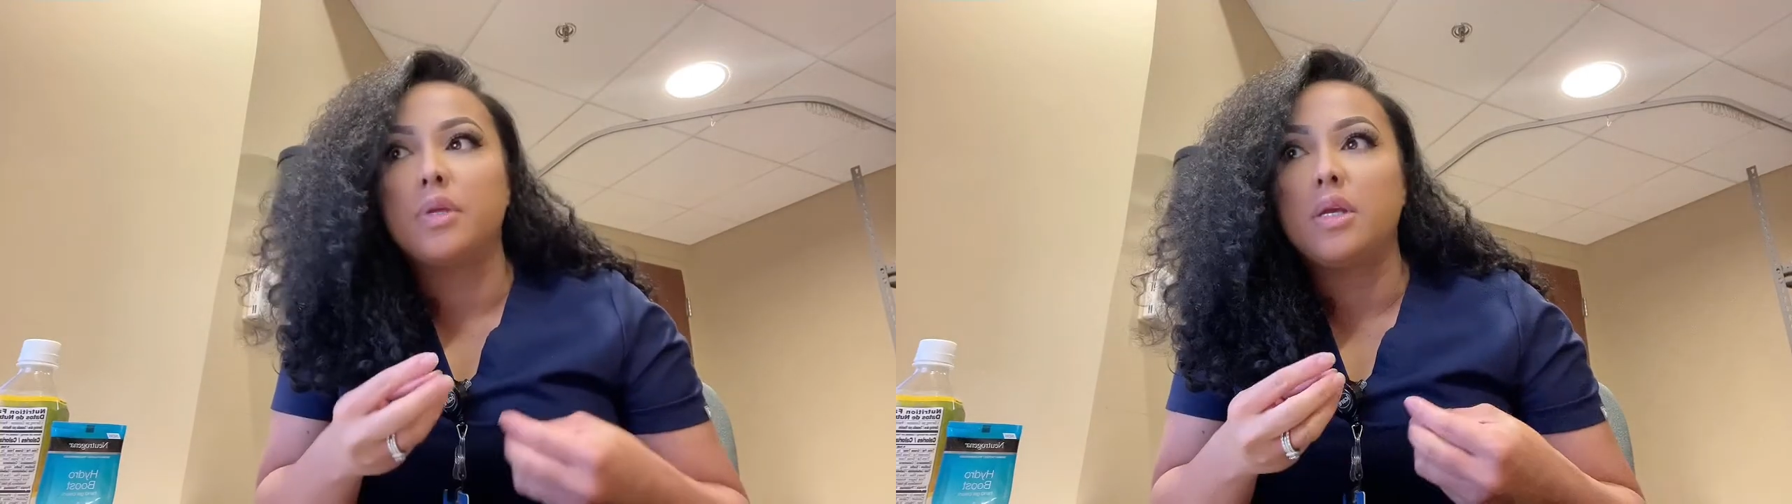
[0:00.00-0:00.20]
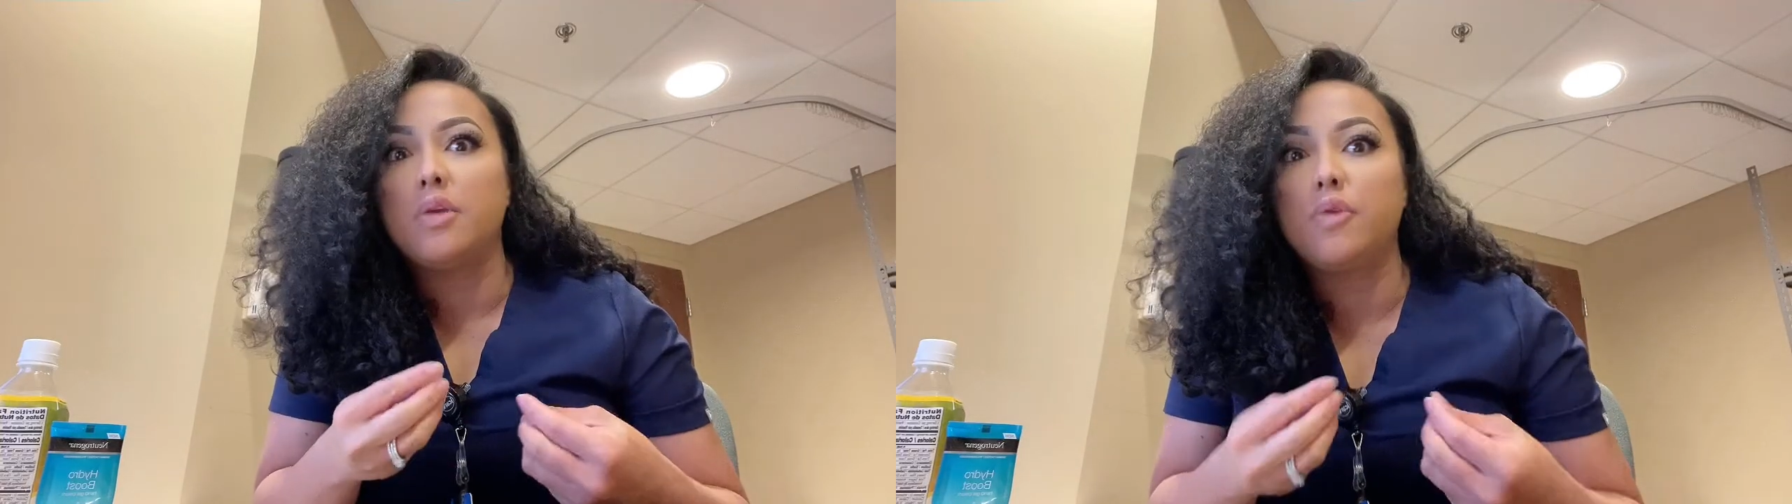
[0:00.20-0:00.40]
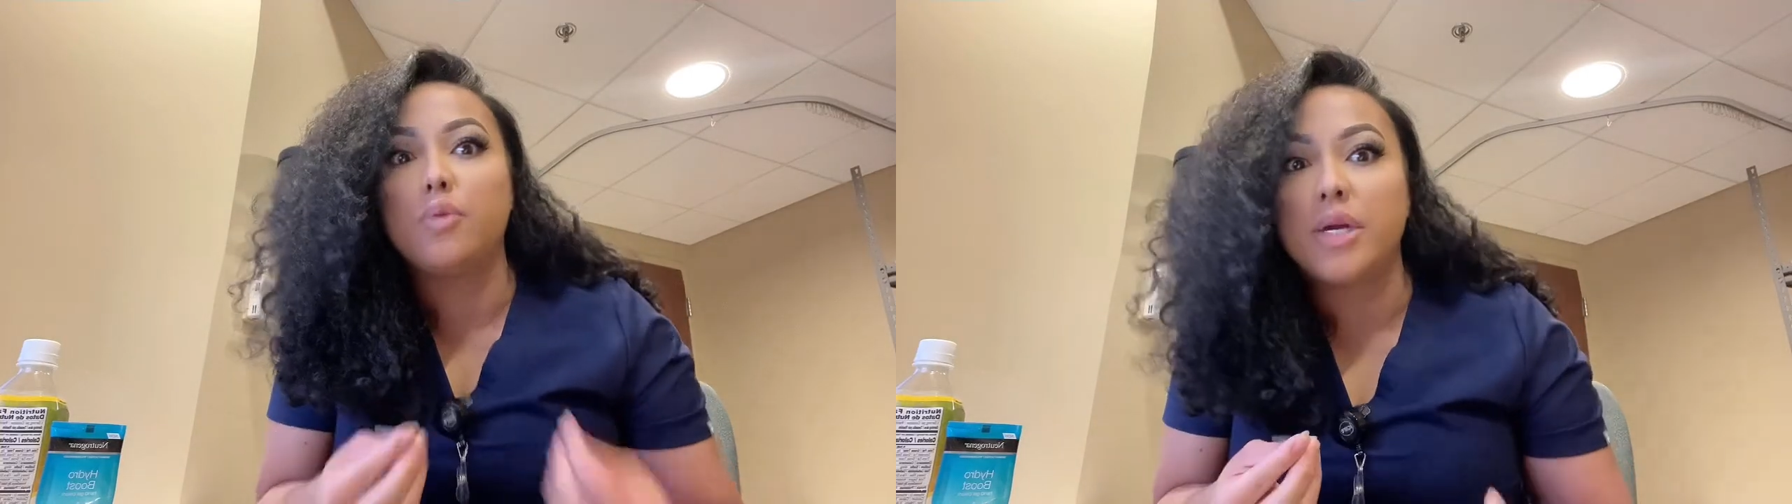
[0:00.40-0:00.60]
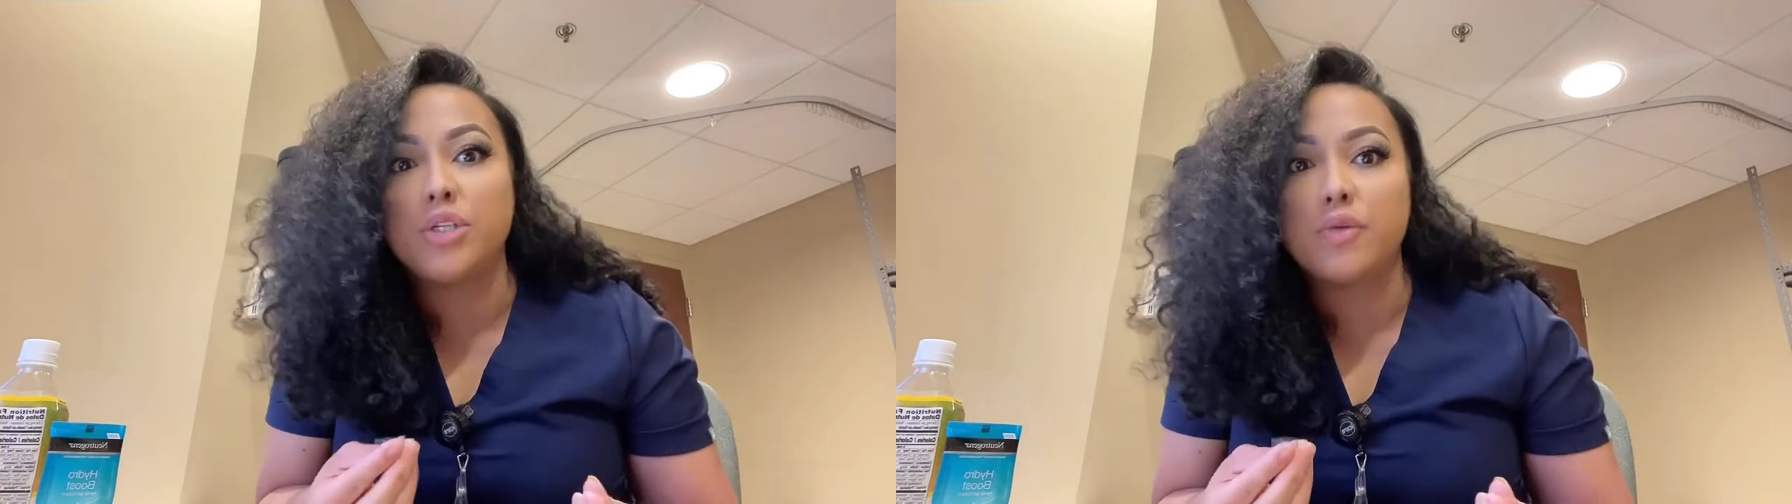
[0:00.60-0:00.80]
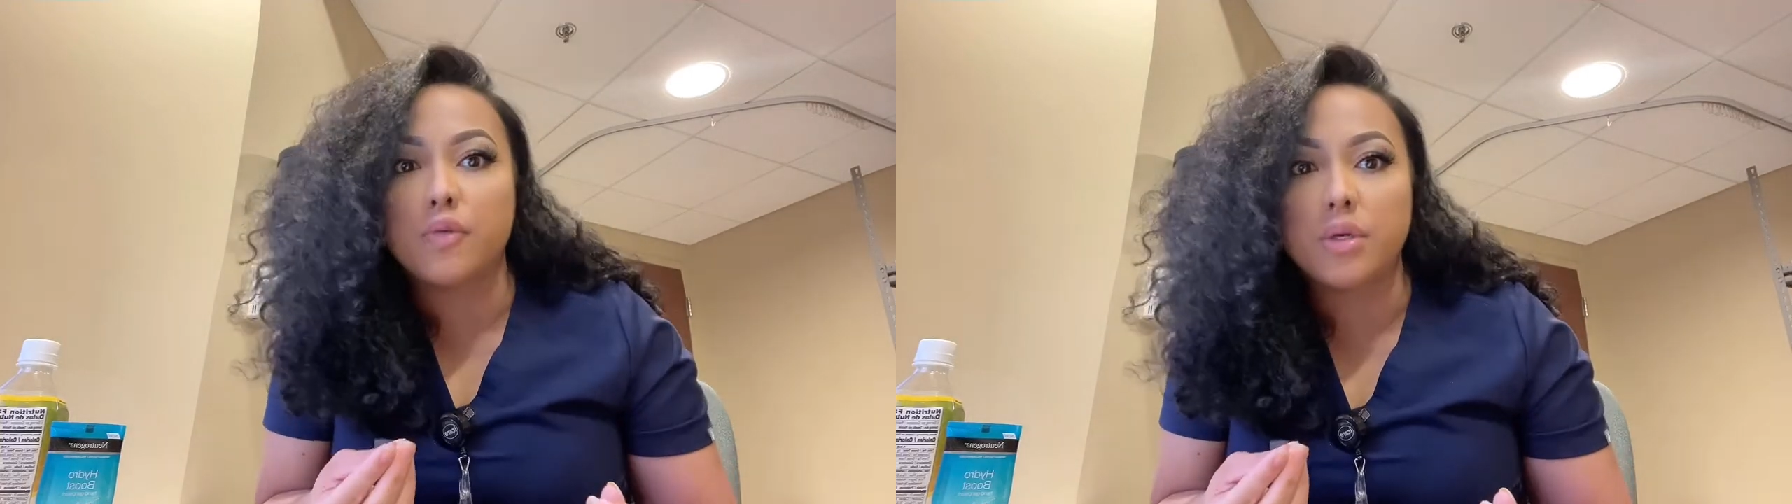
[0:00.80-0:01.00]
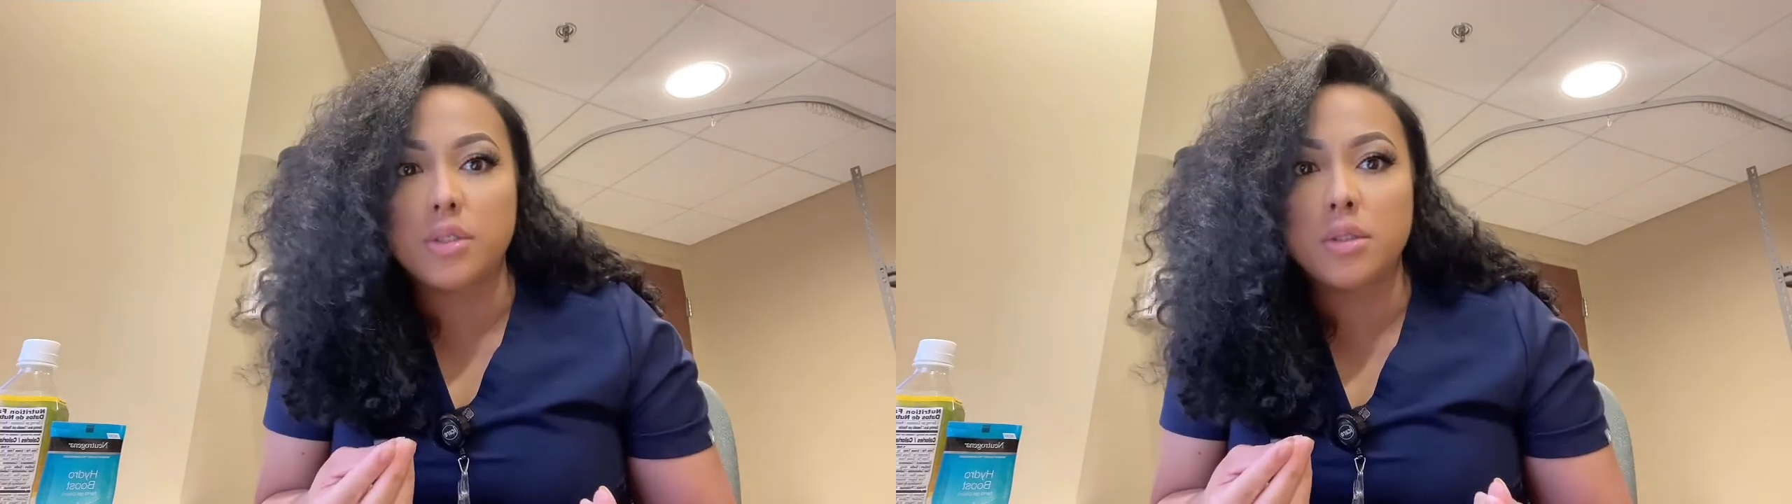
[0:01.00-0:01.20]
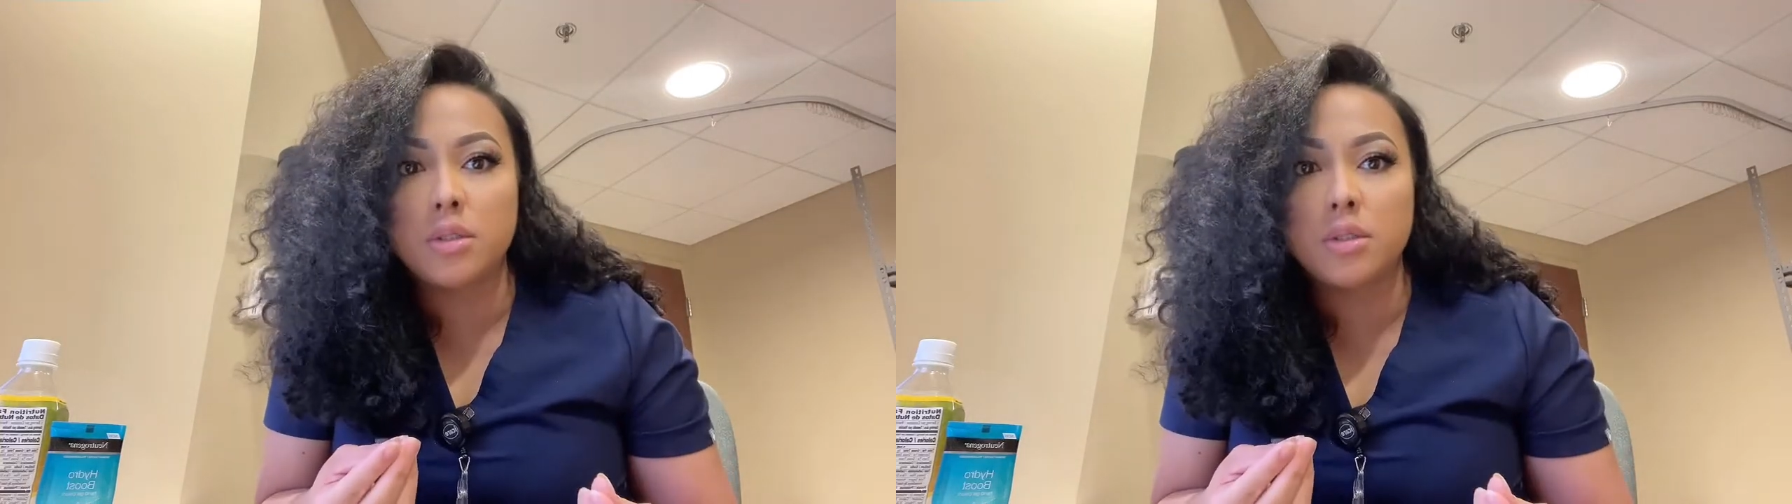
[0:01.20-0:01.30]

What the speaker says: if you raise your voice.